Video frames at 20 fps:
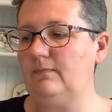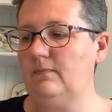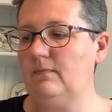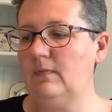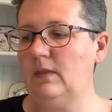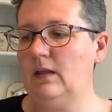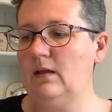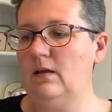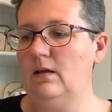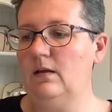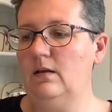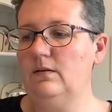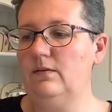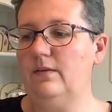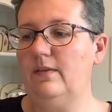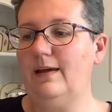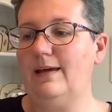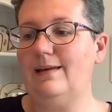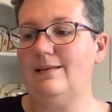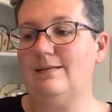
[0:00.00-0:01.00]

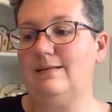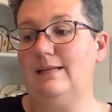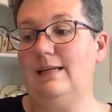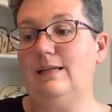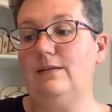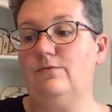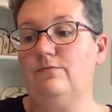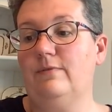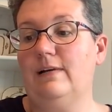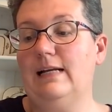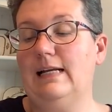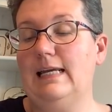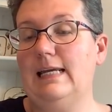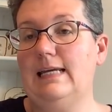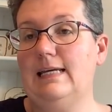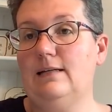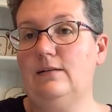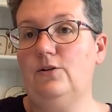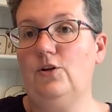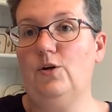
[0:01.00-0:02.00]
So that's it
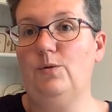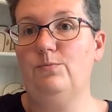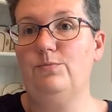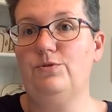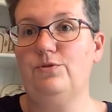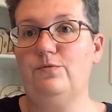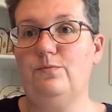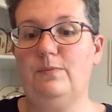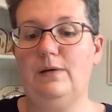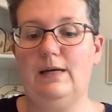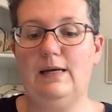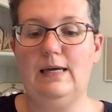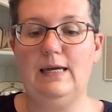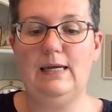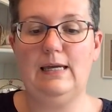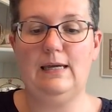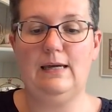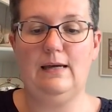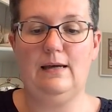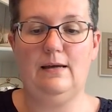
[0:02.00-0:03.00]
really in terms of
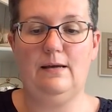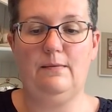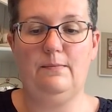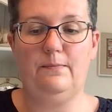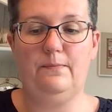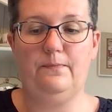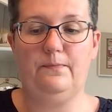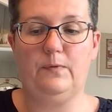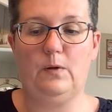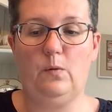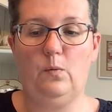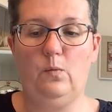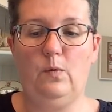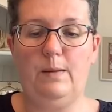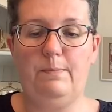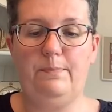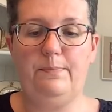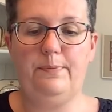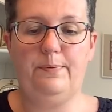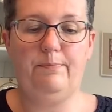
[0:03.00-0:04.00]
my
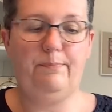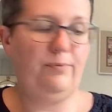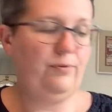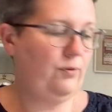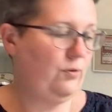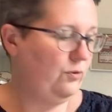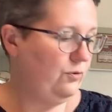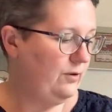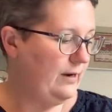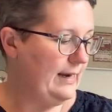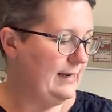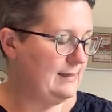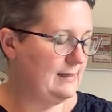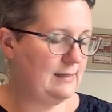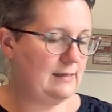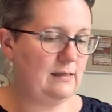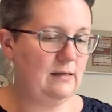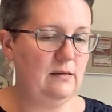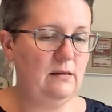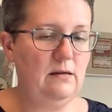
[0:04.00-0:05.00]
WIP
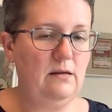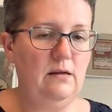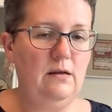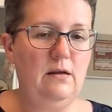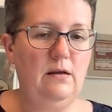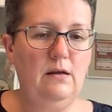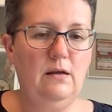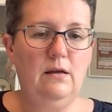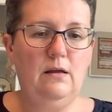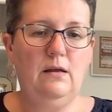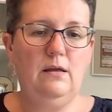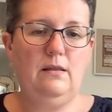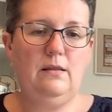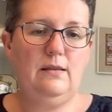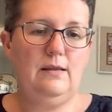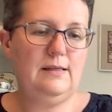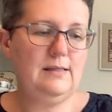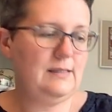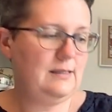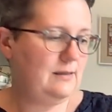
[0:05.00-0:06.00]
progress
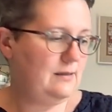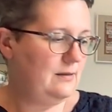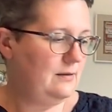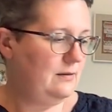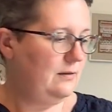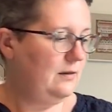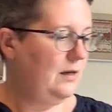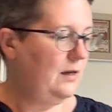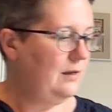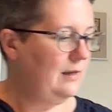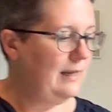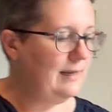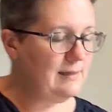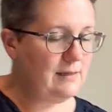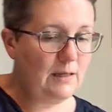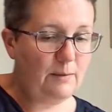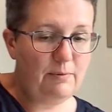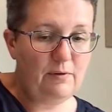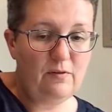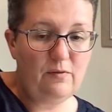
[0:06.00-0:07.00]
this
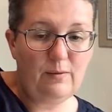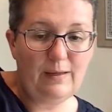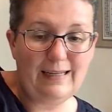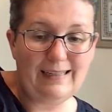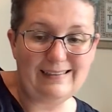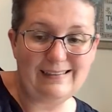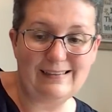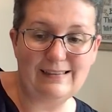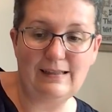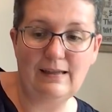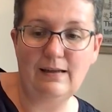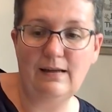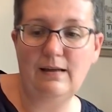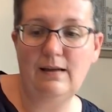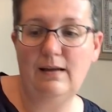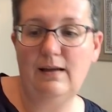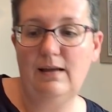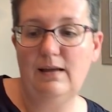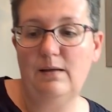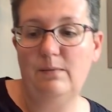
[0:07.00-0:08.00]
last couple of weeks.
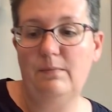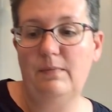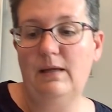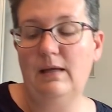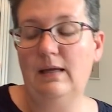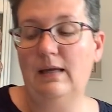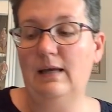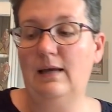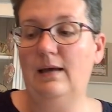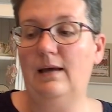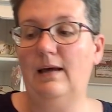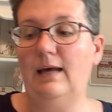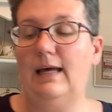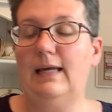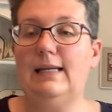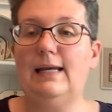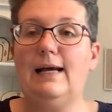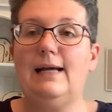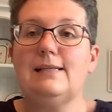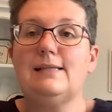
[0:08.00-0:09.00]

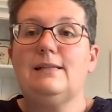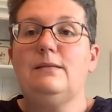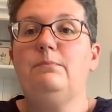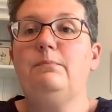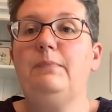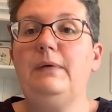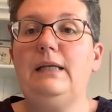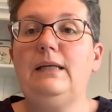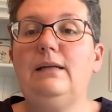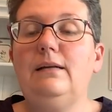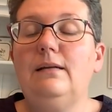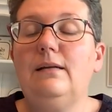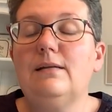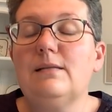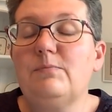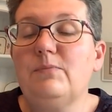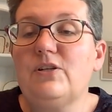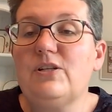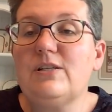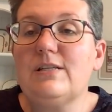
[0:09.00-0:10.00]
It hasn't been
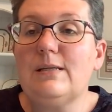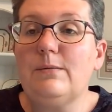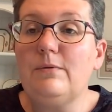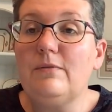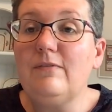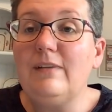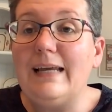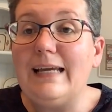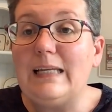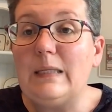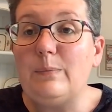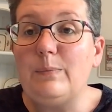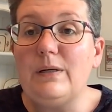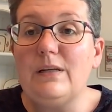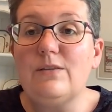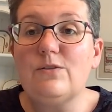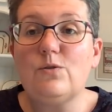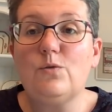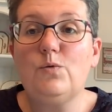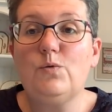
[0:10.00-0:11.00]
as much as I would have liked, but
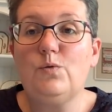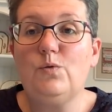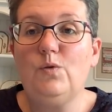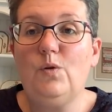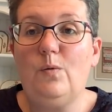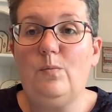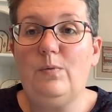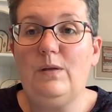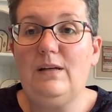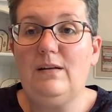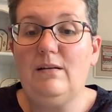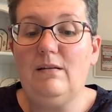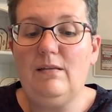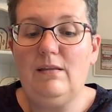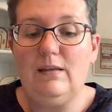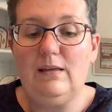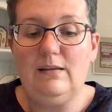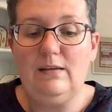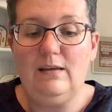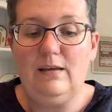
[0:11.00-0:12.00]
it's also not been
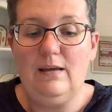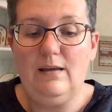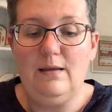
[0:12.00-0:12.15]
nothing,